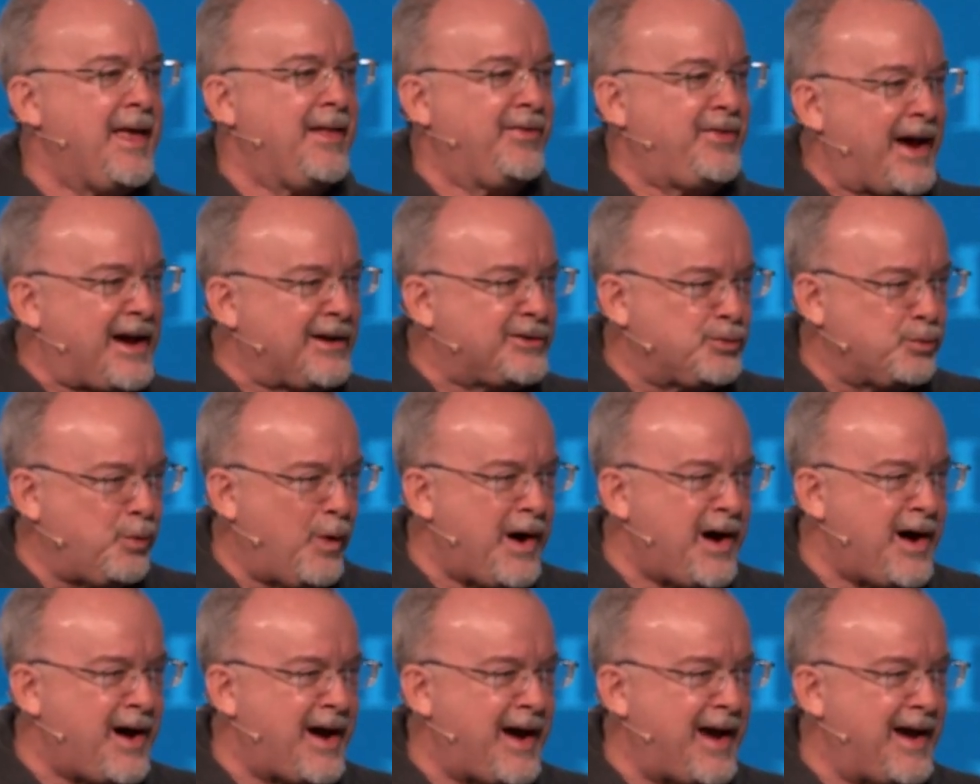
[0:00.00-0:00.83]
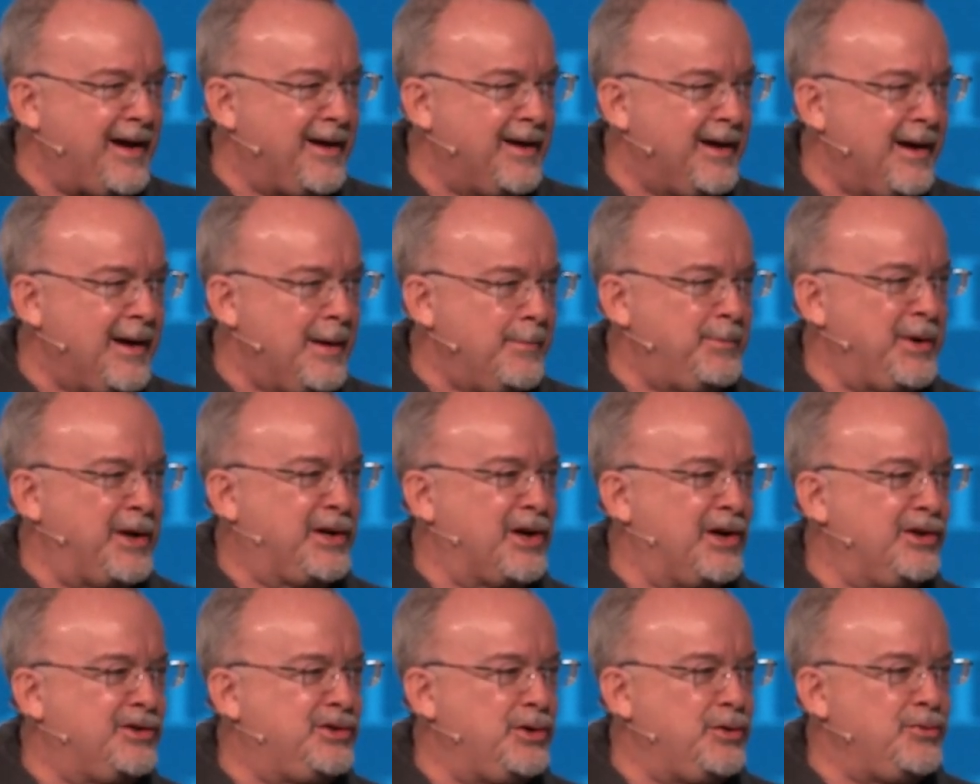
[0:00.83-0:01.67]
That's why
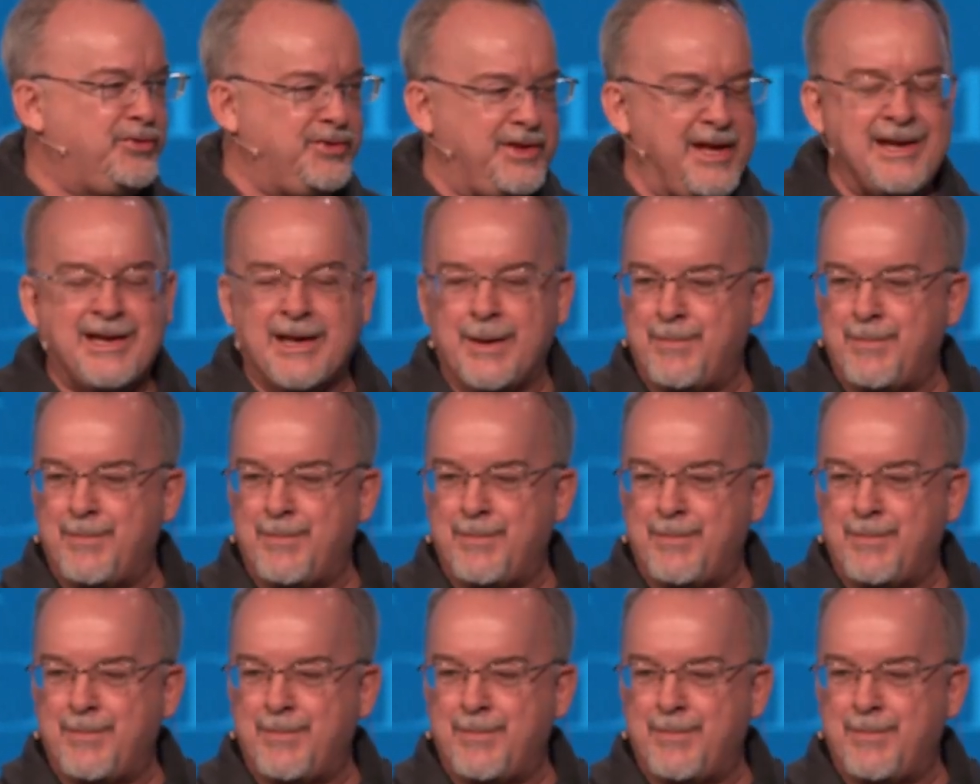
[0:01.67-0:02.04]
because you think